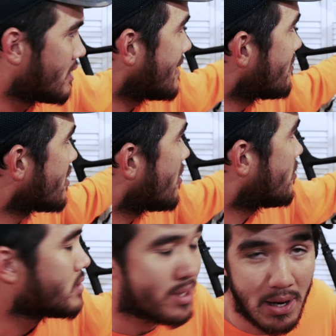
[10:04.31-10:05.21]
Even
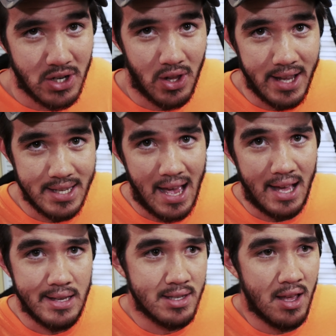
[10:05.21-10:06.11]
though Specialized
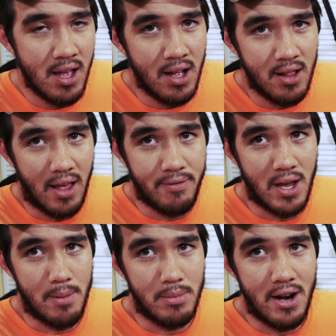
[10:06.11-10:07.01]
has
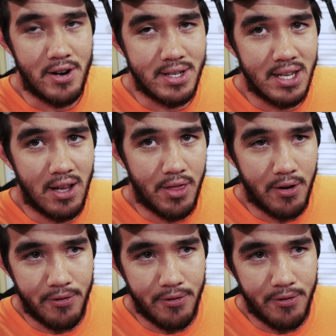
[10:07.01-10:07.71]
lifetime guarantee on their